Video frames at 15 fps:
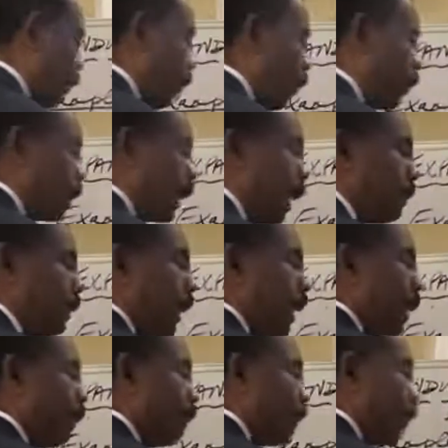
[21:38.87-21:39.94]
4 times
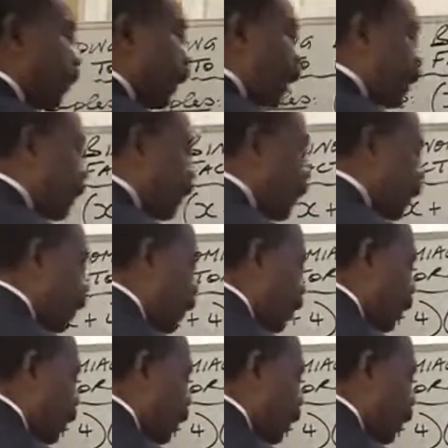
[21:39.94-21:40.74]
negative 2x,